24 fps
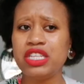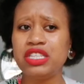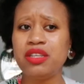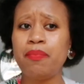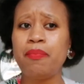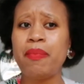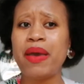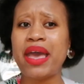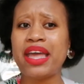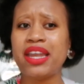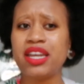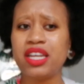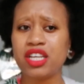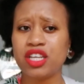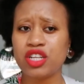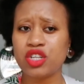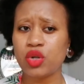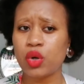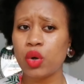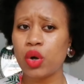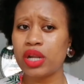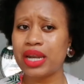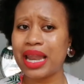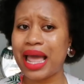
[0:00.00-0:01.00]

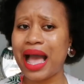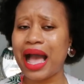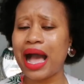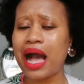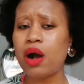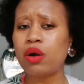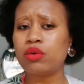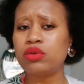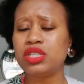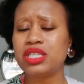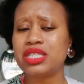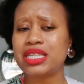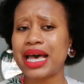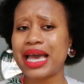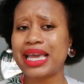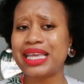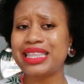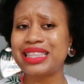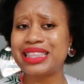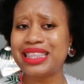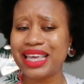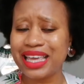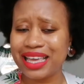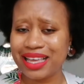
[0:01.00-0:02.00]
dependent on outside
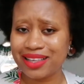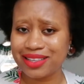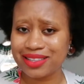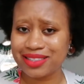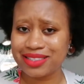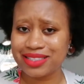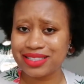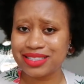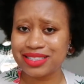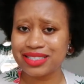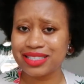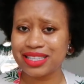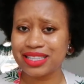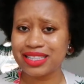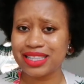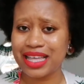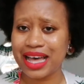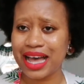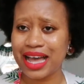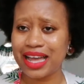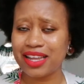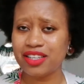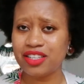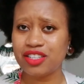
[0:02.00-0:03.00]
things
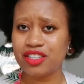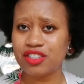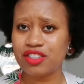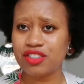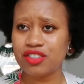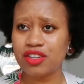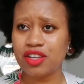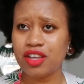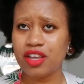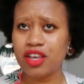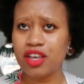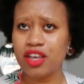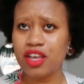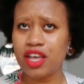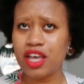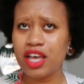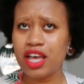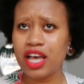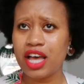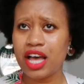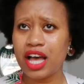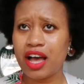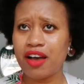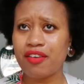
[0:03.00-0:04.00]
that
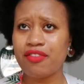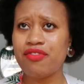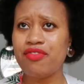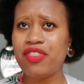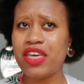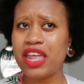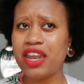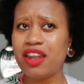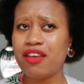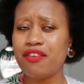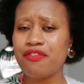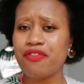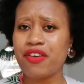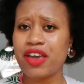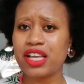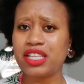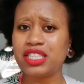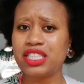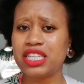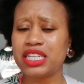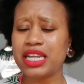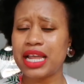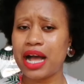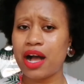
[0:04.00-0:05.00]
have then
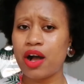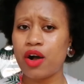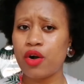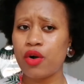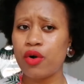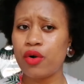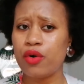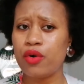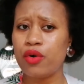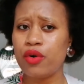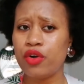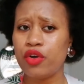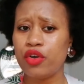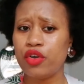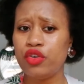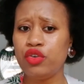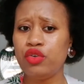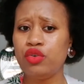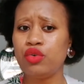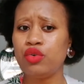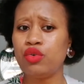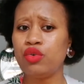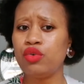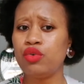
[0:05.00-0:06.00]
affected how
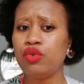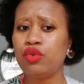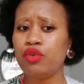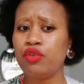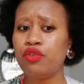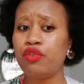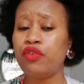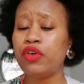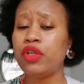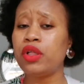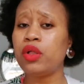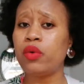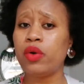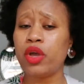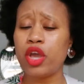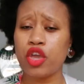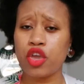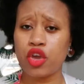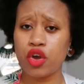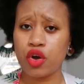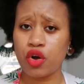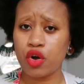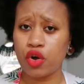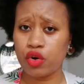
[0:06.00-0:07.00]
you feel in
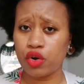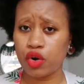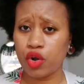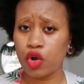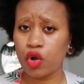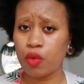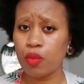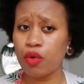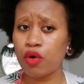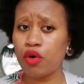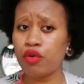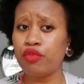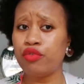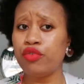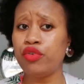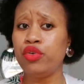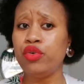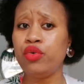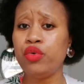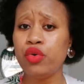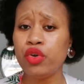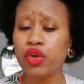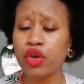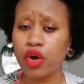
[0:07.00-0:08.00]
your own home or
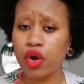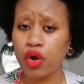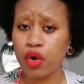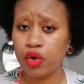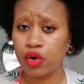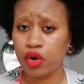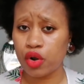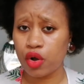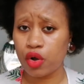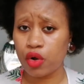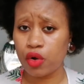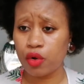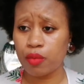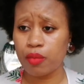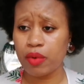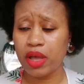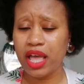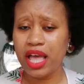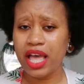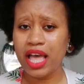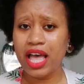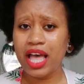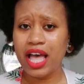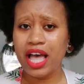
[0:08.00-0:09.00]
view your own home,
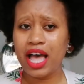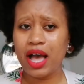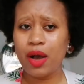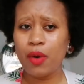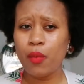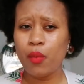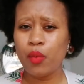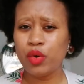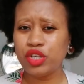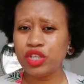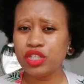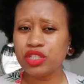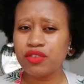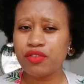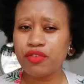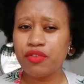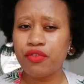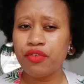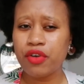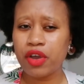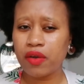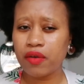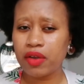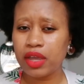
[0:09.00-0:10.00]
which is a
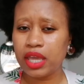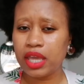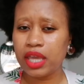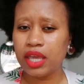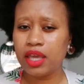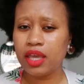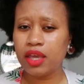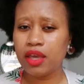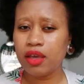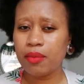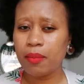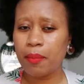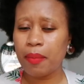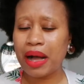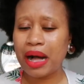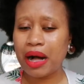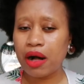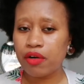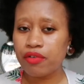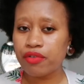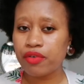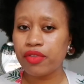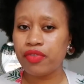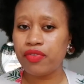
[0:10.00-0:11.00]
very
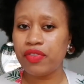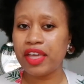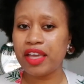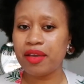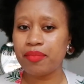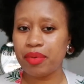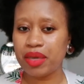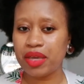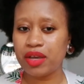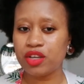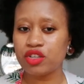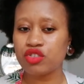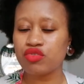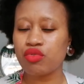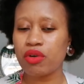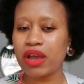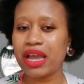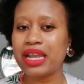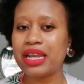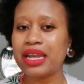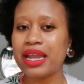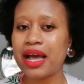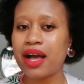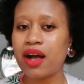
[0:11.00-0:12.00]
powerful thing because
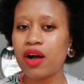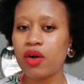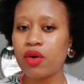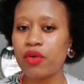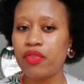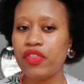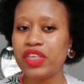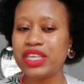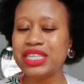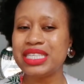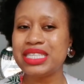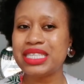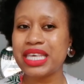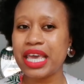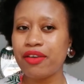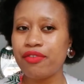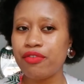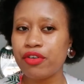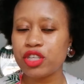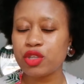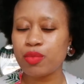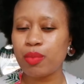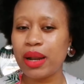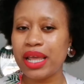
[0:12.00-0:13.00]
right now the
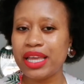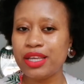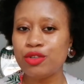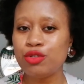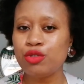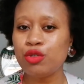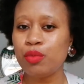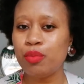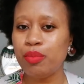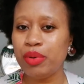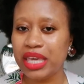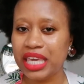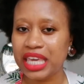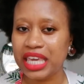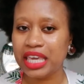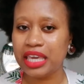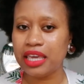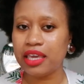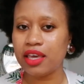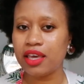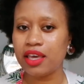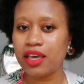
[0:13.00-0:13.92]
safest place to be